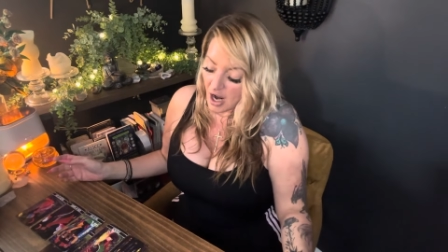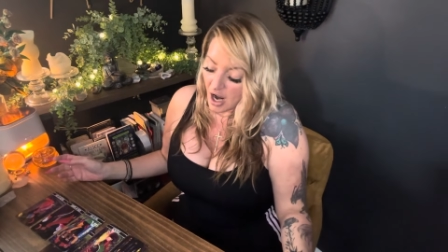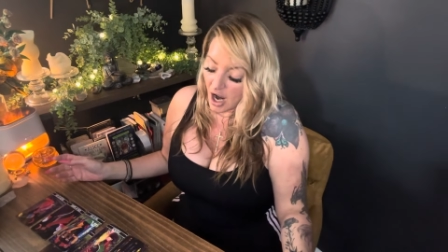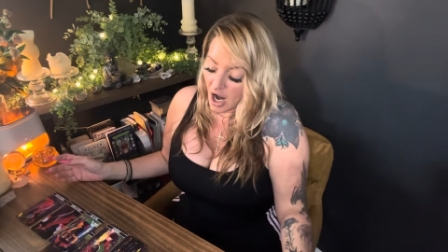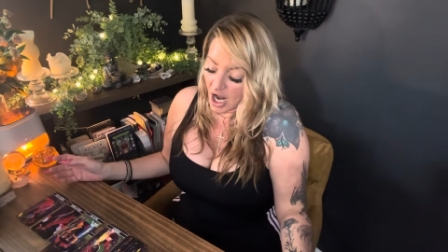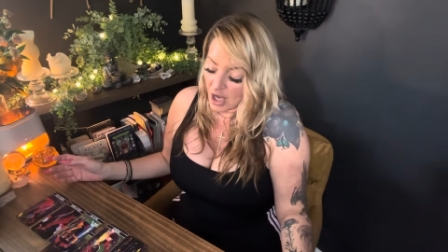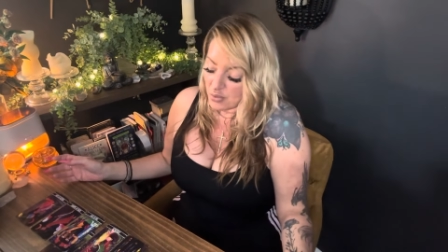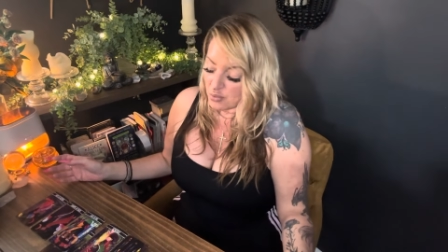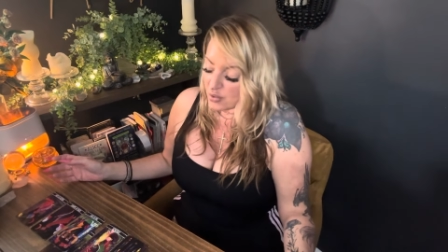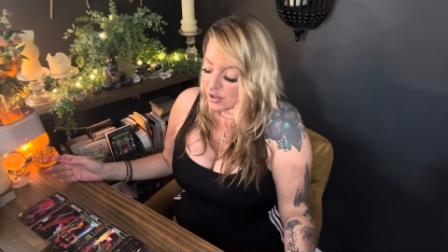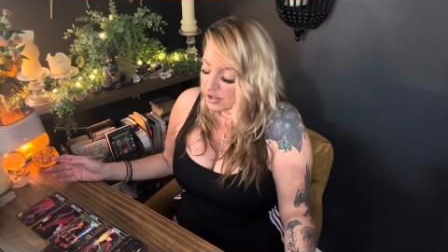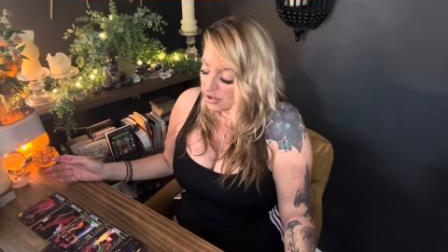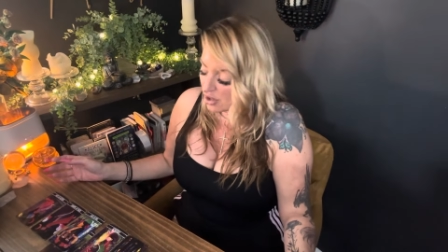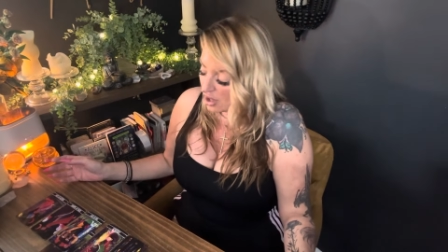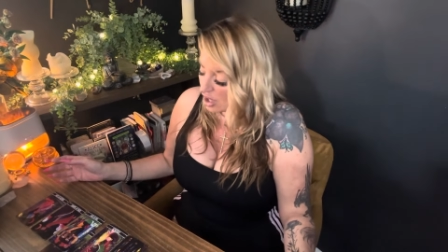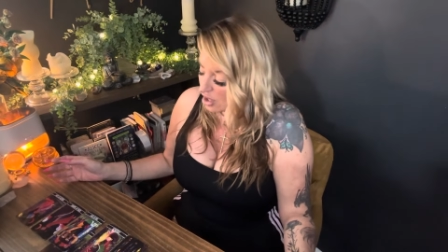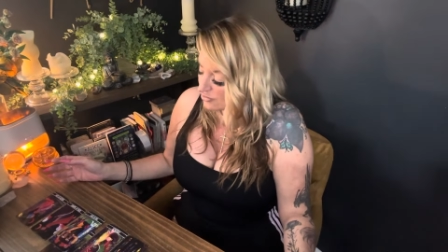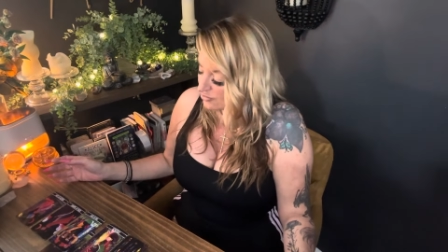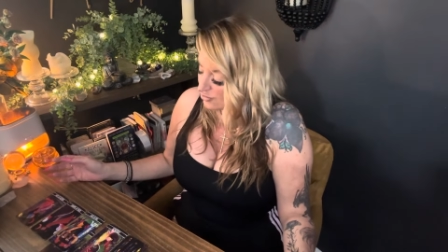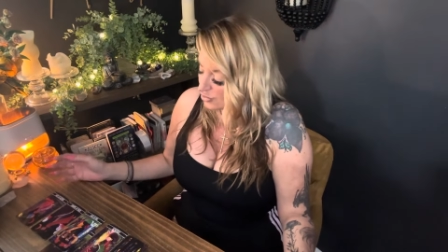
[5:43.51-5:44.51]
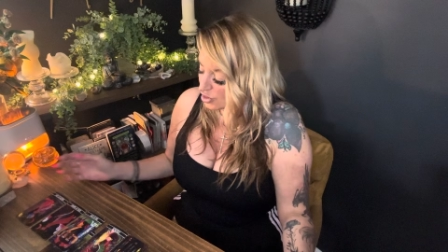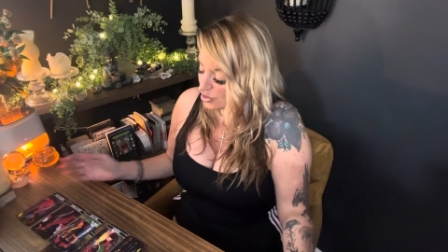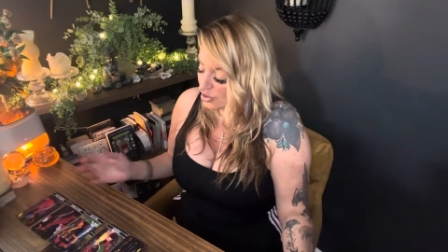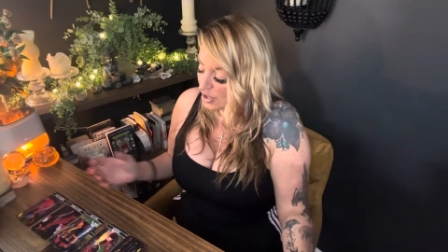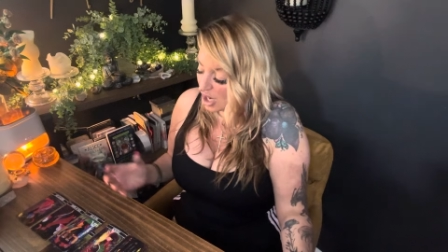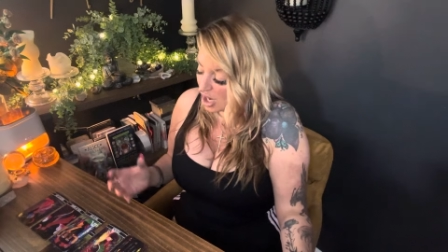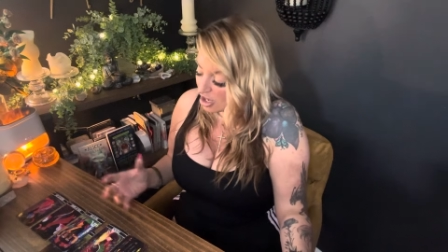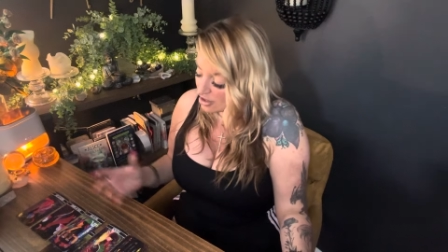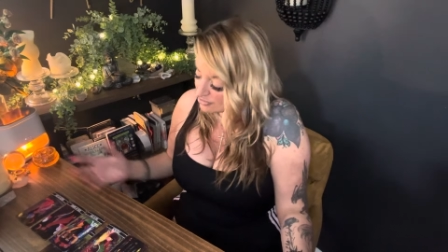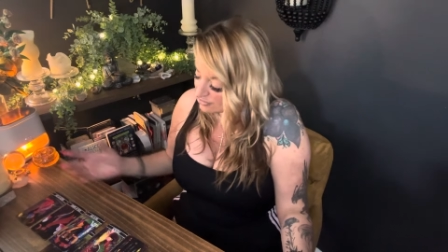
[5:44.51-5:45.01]
I will, for
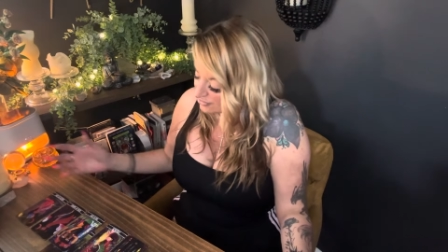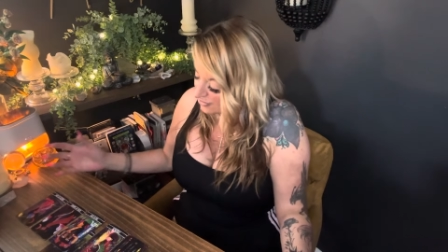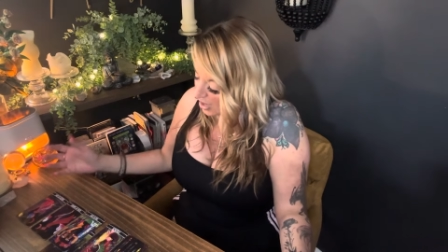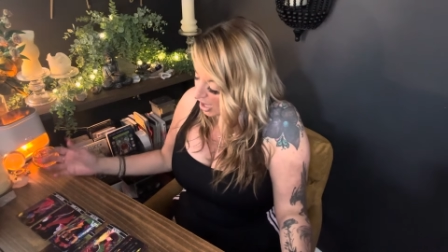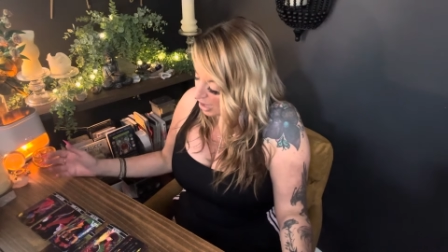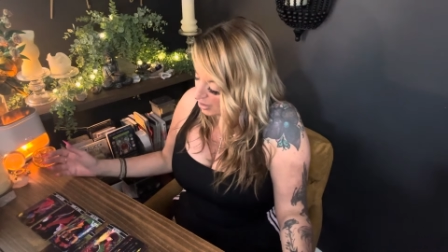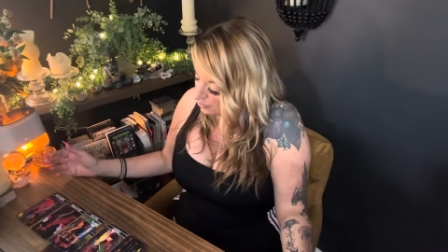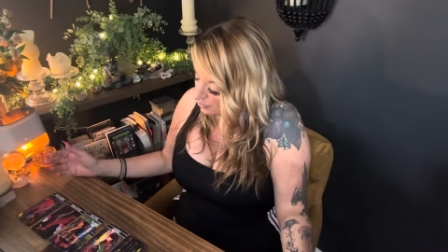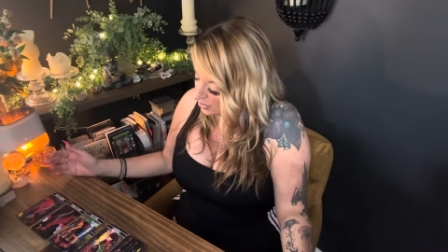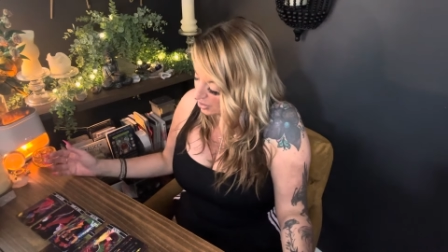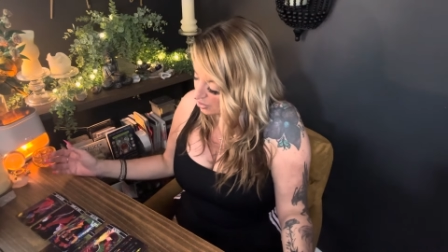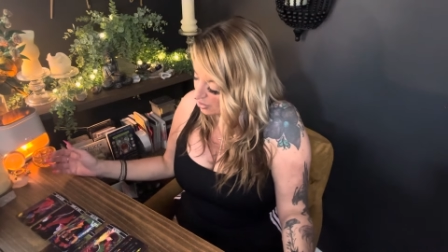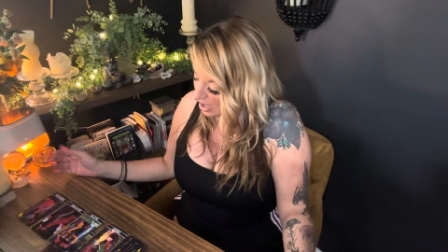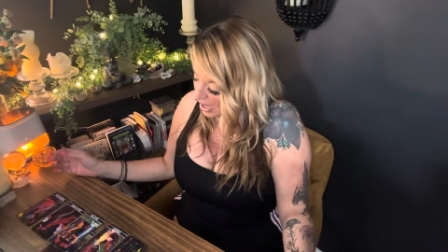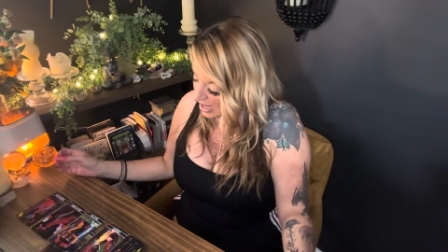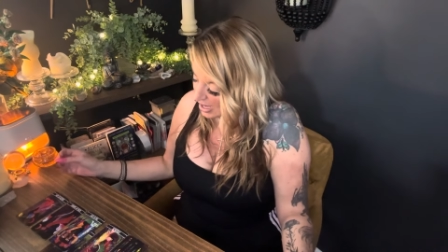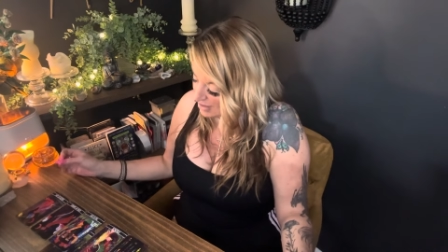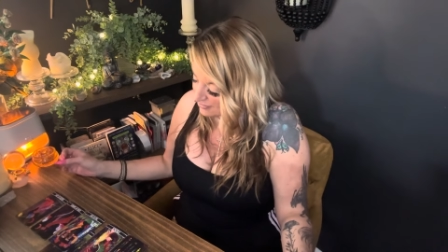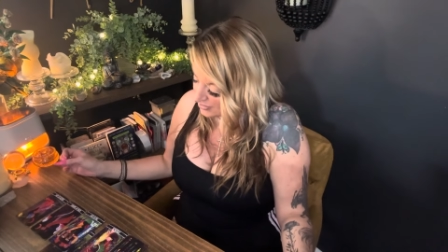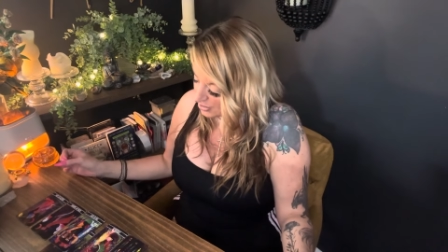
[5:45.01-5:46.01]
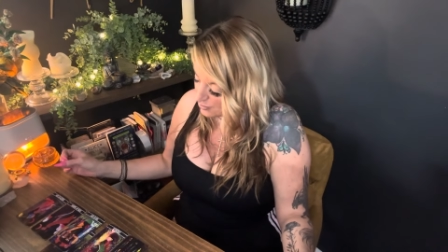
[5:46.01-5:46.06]
love, I will have